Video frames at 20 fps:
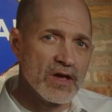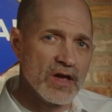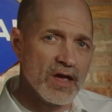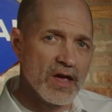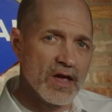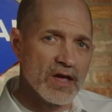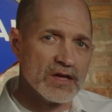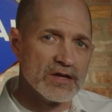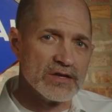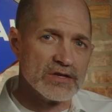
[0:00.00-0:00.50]

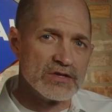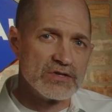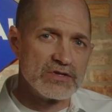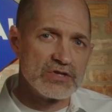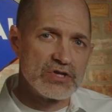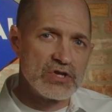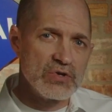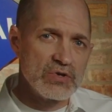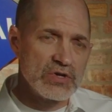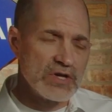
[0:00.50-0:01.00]
and
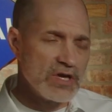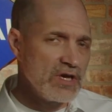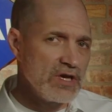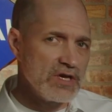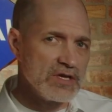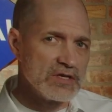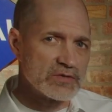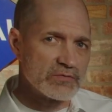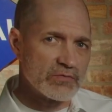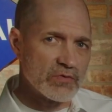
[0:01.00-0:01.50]
2
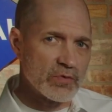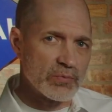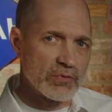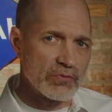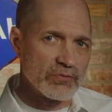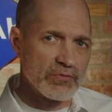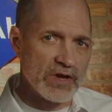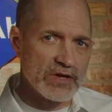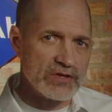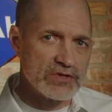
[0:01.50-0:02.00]
keys for
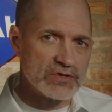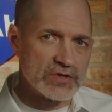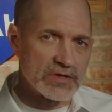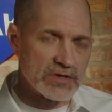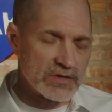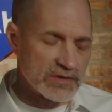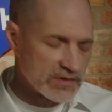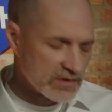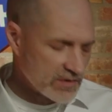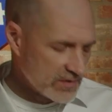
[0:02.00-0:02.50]
prevention.
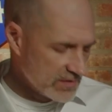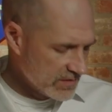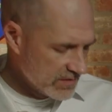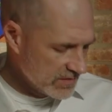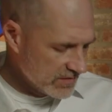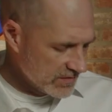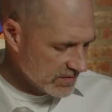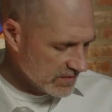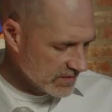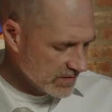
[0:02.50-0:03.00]

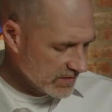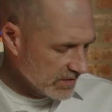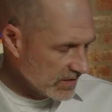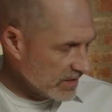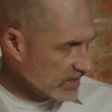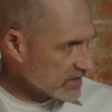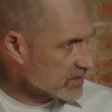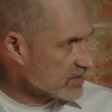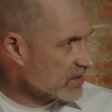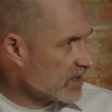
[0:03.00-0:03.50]

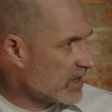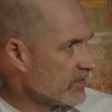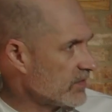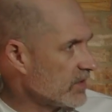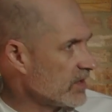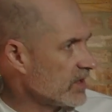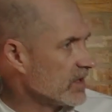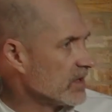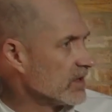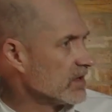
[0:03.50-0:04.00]
Let's dive
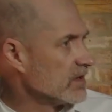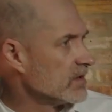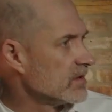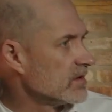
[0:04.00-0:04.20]
in.